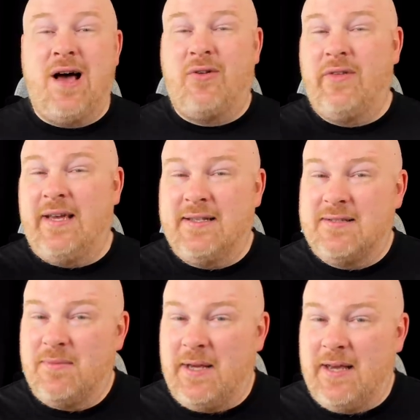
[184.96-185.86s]
who not only
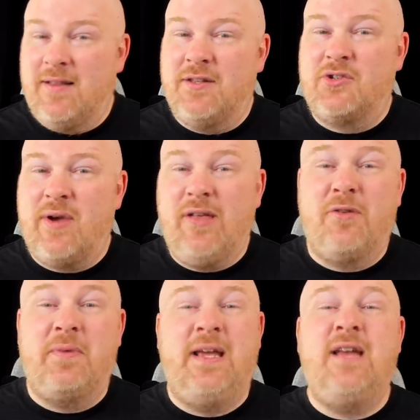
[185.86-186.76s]
gets to be in the
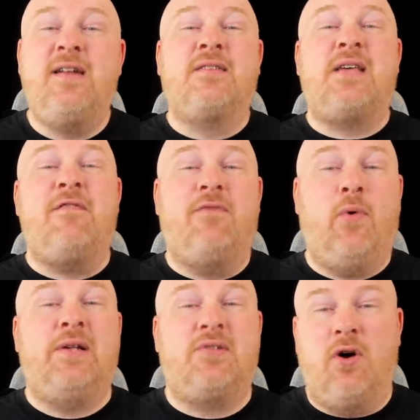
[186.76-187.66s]
trailer, but he does a
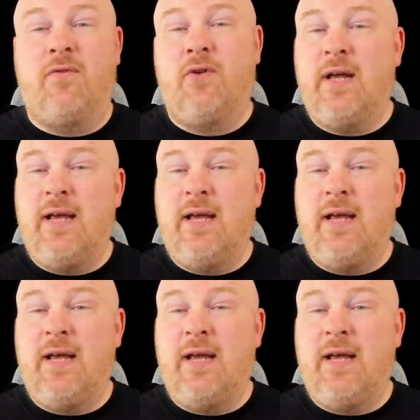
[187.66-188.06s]
voiceover,